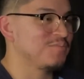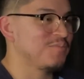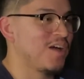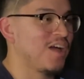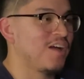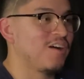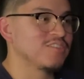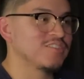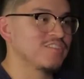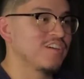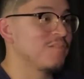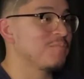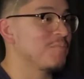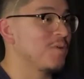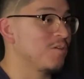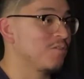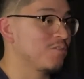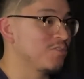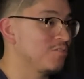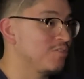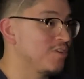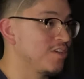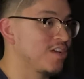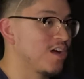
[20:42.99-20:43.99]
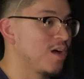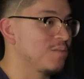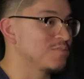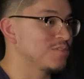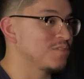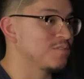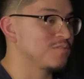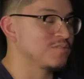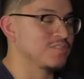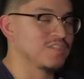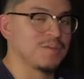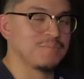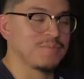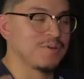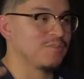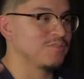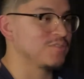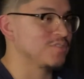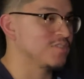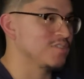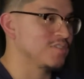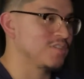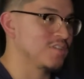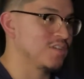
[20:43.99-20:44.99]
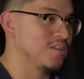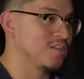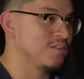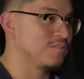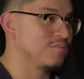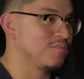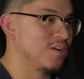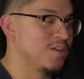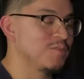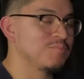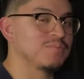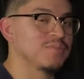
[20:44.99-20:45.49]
I also have my own unique obstacles that my older sister didn't, right?